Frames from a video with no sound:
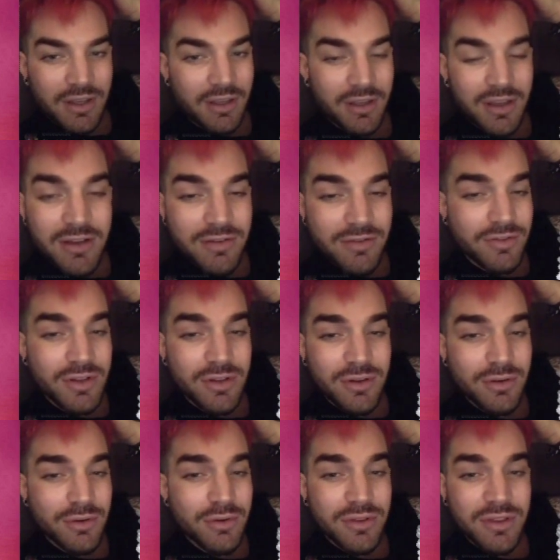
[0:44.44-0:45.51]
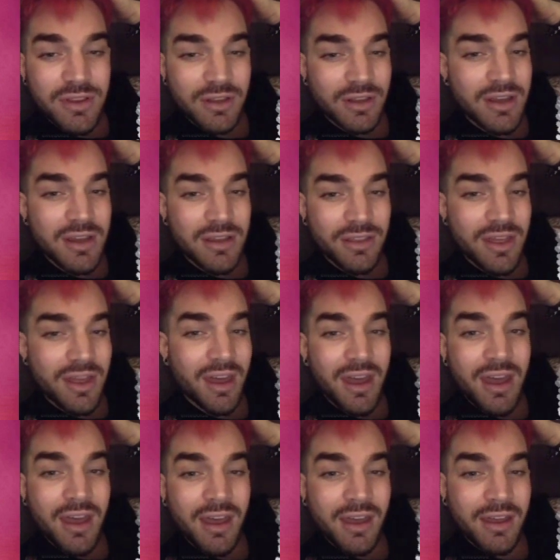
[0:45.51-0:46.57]
If you think
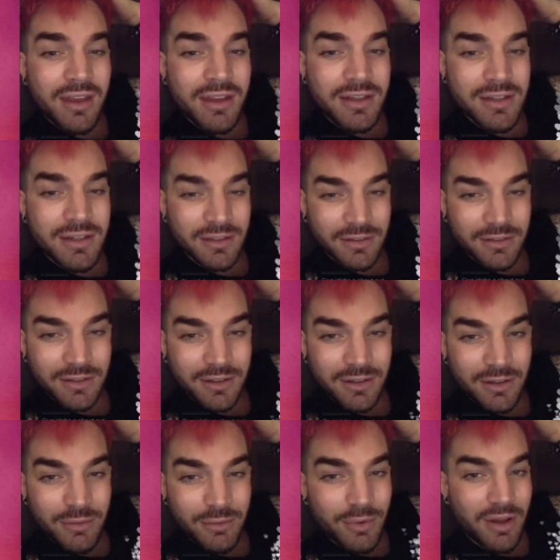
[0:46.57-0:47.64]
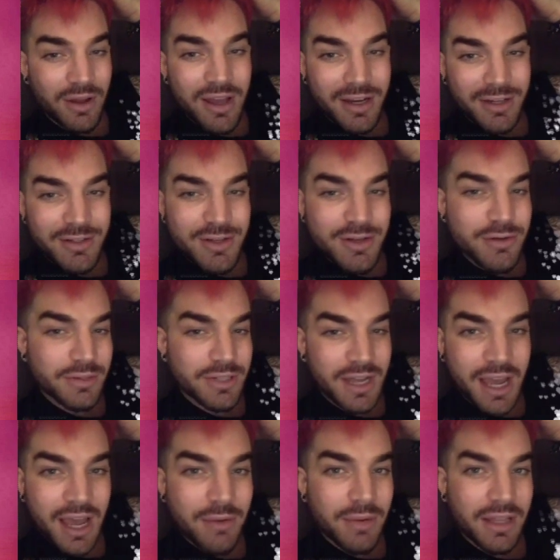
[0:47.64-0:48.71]
that what I do and
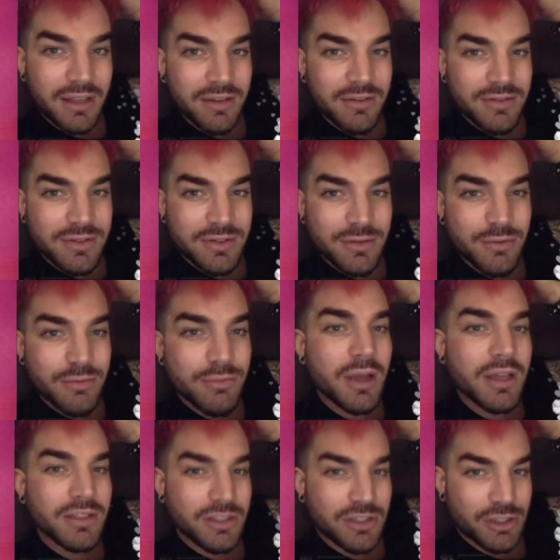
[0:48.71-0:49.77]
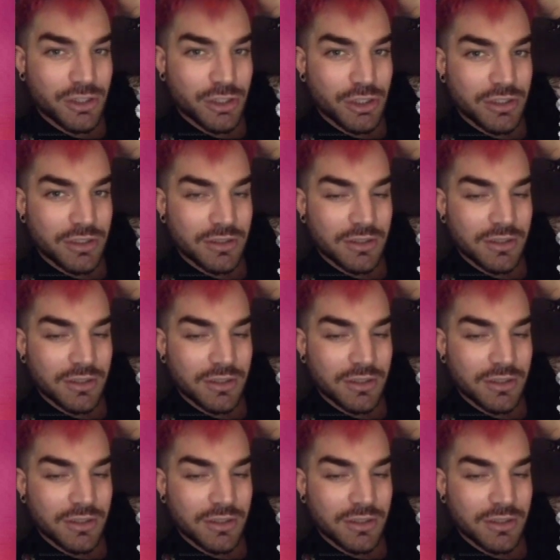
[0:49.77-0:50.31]
how I live's too much,